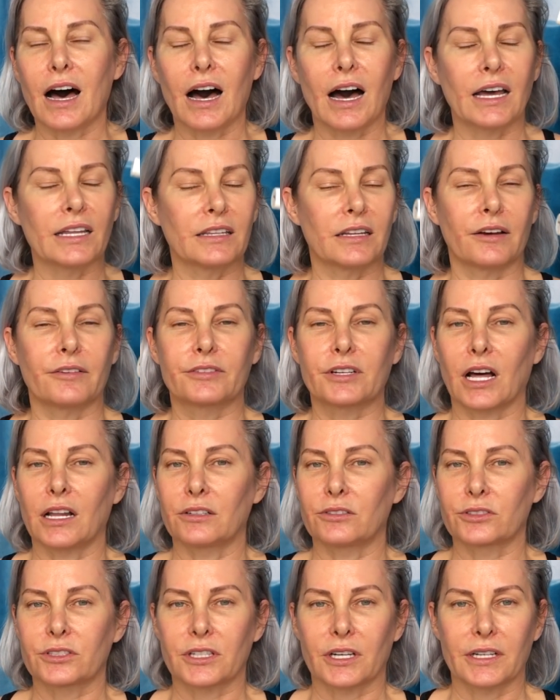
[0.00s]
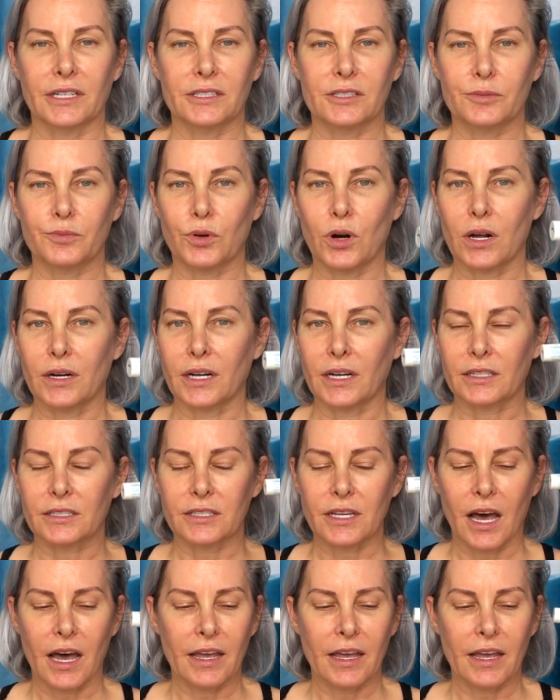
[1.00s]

I love Colorescience products.